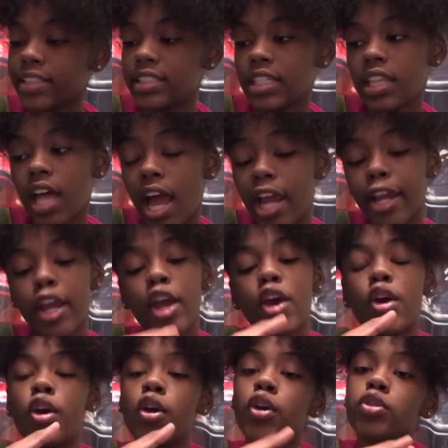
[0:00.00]

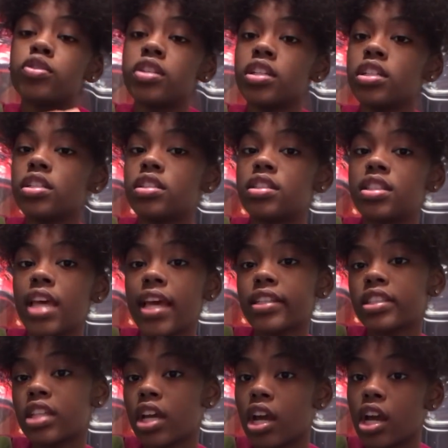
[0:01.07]
She
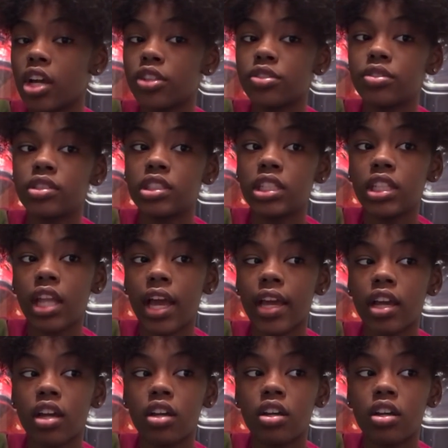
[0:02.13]
texted her. She like